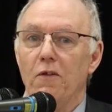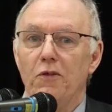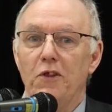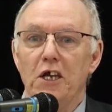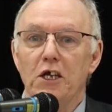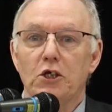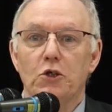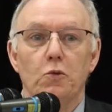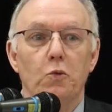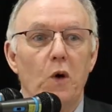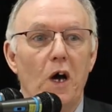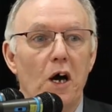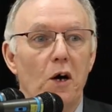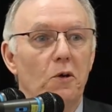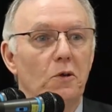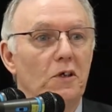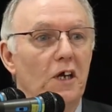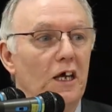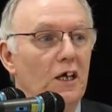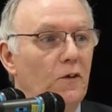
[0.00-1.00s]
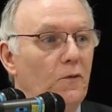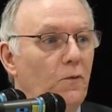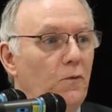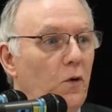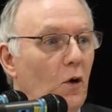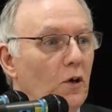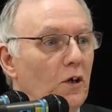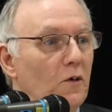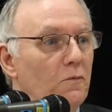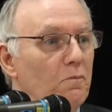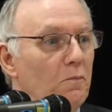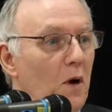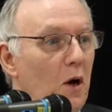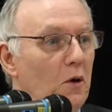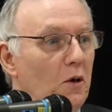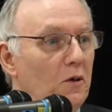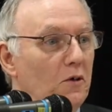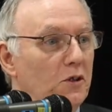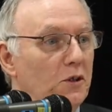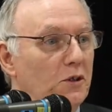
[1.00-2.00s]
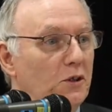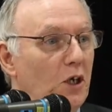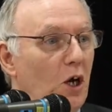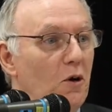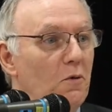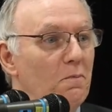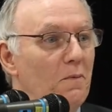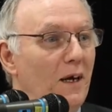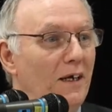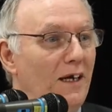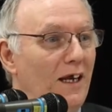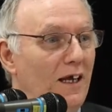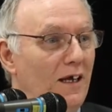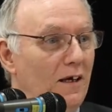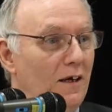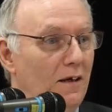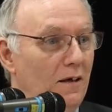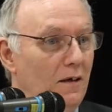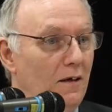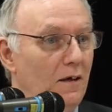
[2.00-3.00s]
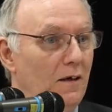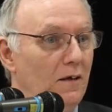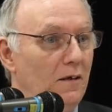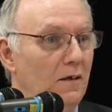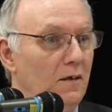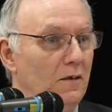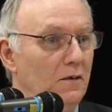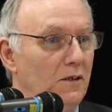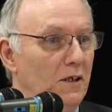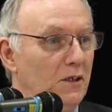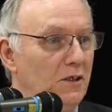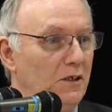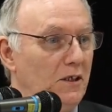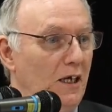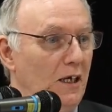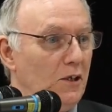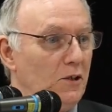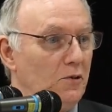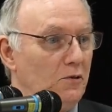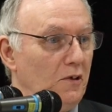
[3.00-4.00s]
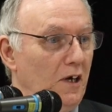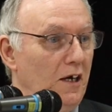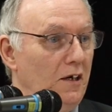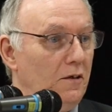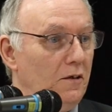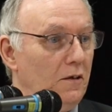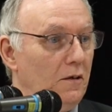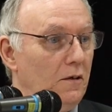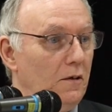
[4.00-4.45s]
This world is full of so many deceits, right?